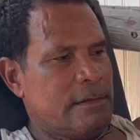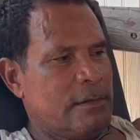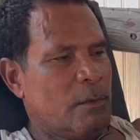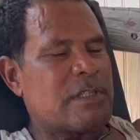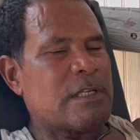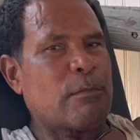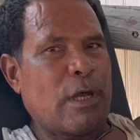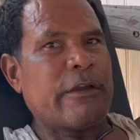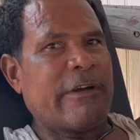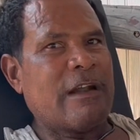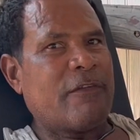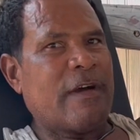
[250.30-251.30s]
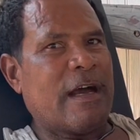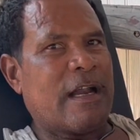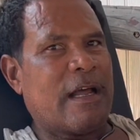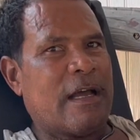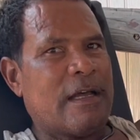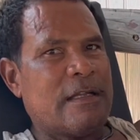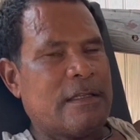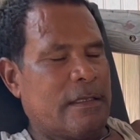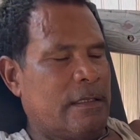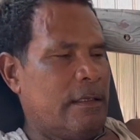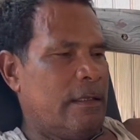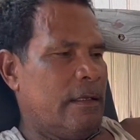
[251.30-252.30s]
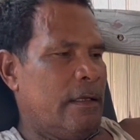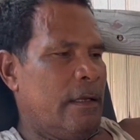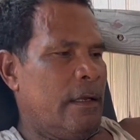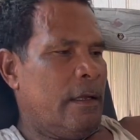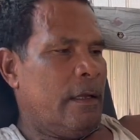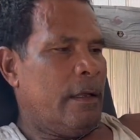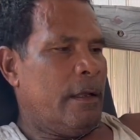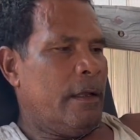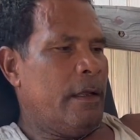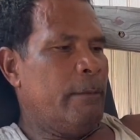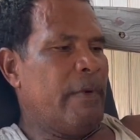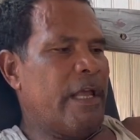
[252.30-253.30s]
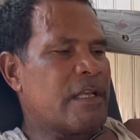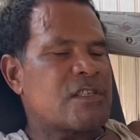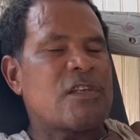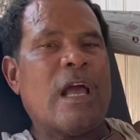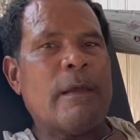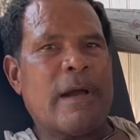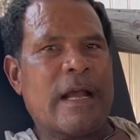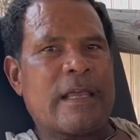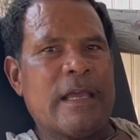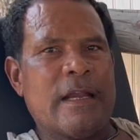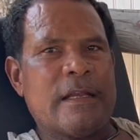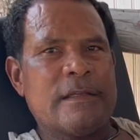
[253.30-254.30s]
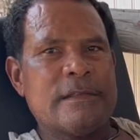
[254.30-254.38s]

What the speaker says: which is my grandfather. He make Simon Kydd.